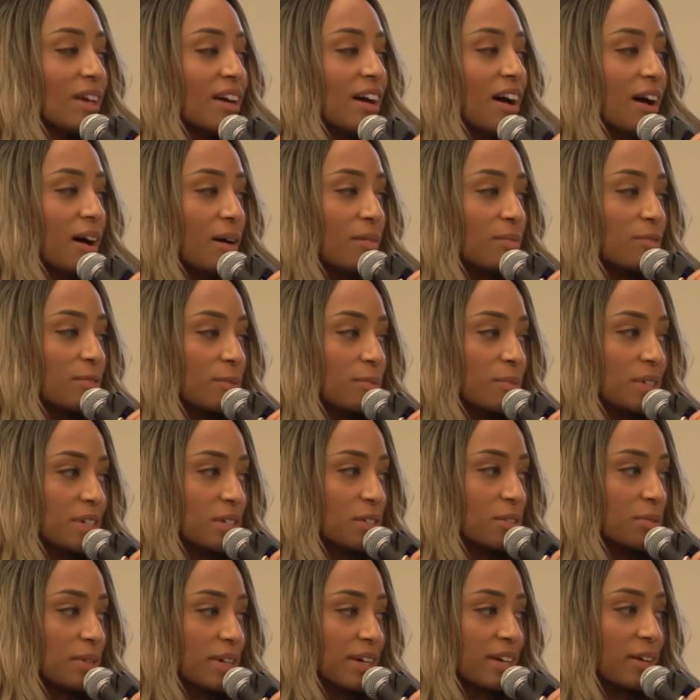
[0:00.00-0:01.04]
from these
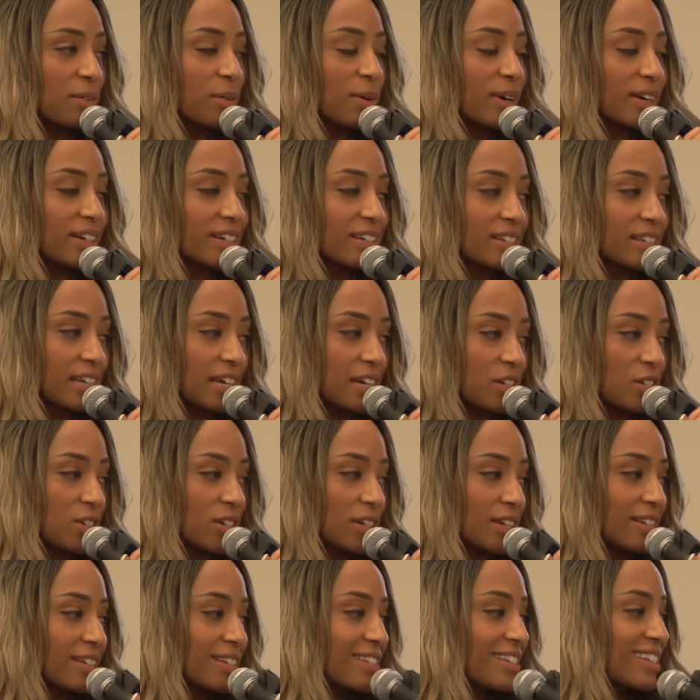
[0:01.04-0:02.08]
three
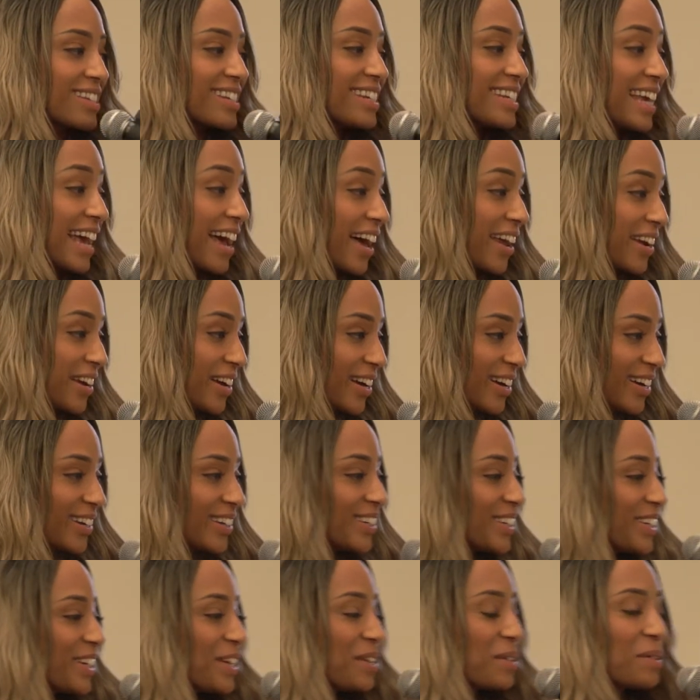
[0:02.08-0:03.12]
organizations, data,
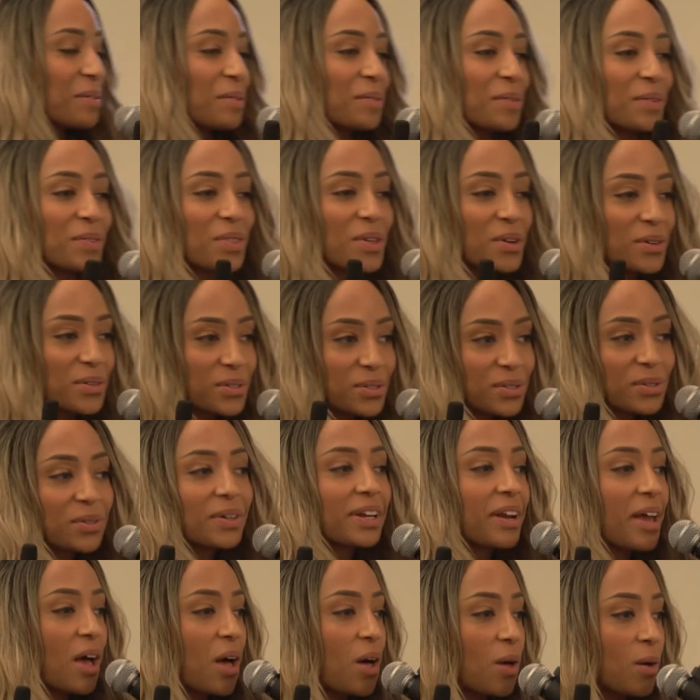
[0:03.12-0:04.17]
those who can
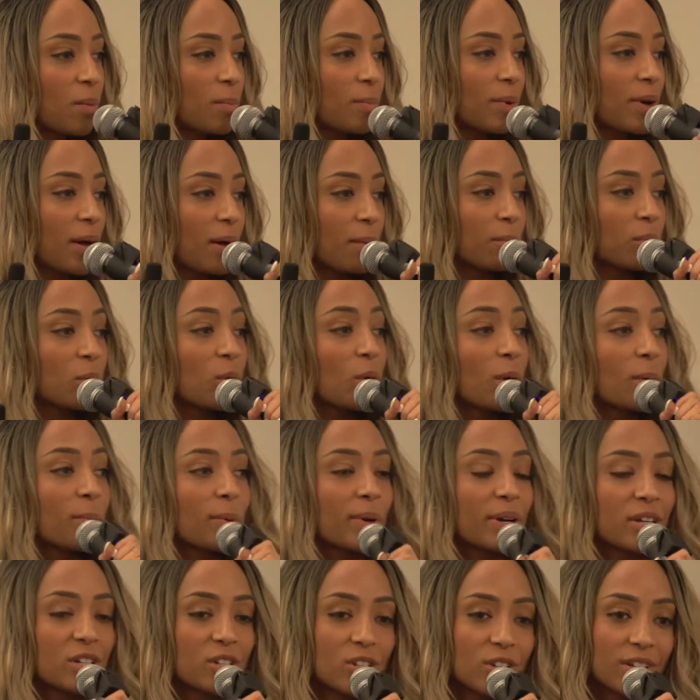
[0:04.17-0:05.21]
help
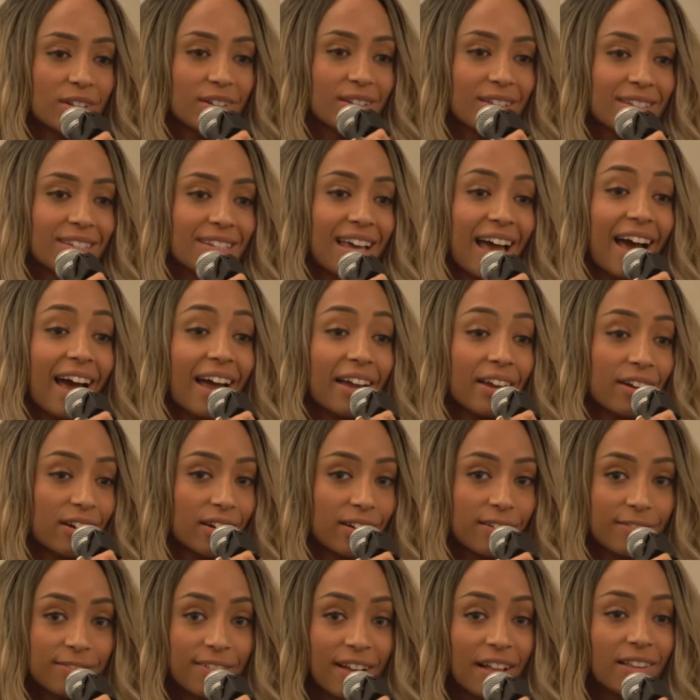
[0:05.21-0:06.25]
corporations hire
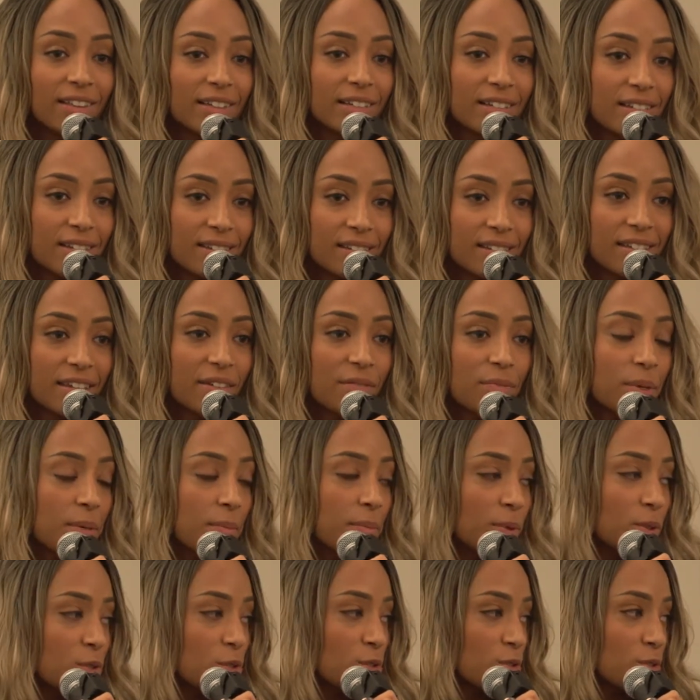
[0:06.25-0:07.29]
felons, give
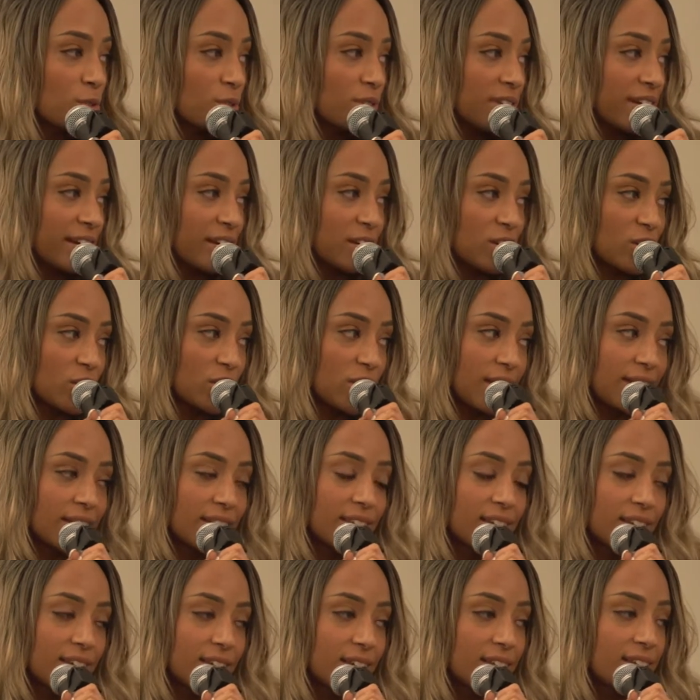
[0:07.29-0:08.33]
people true second
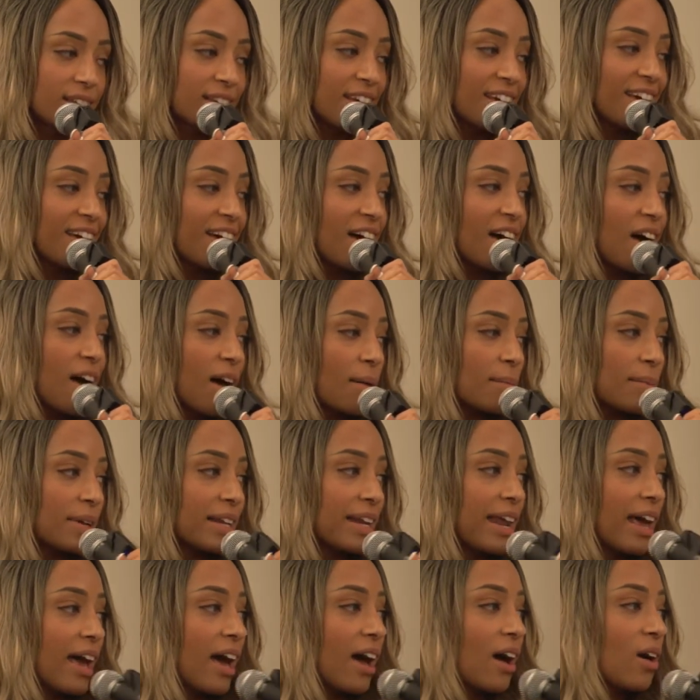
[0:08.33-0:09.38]
chances, and
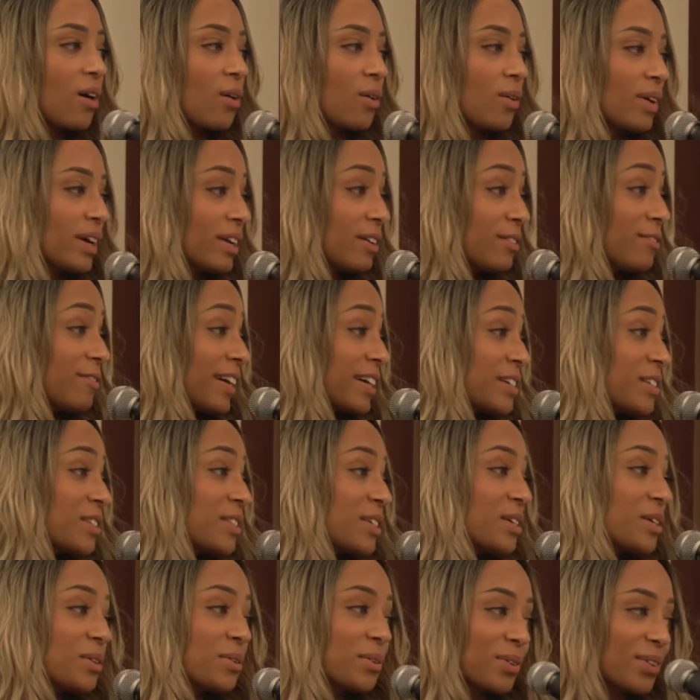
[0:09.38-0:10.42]
how it affects the
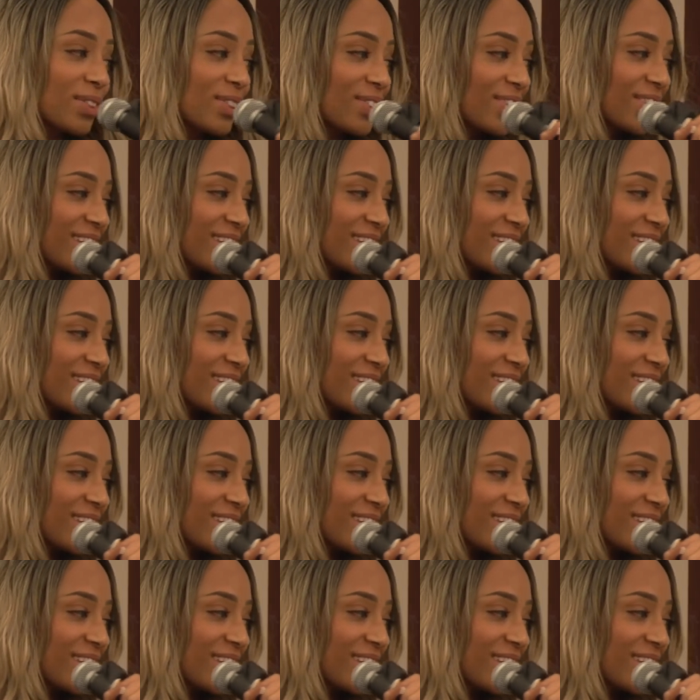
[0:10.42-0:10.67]
youth.